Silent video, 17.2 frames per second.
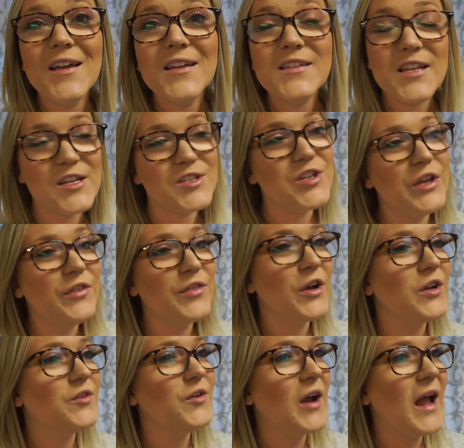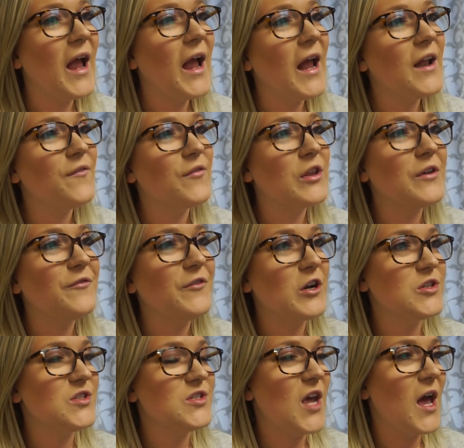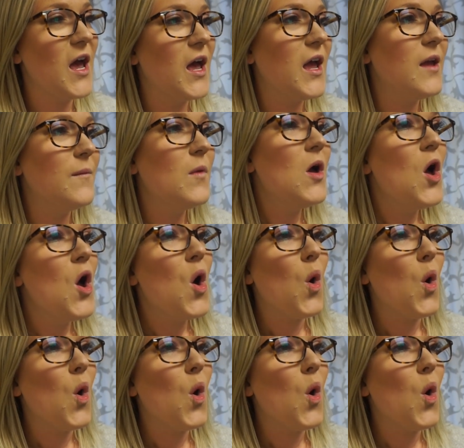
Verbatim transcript: teaching third grade for the first time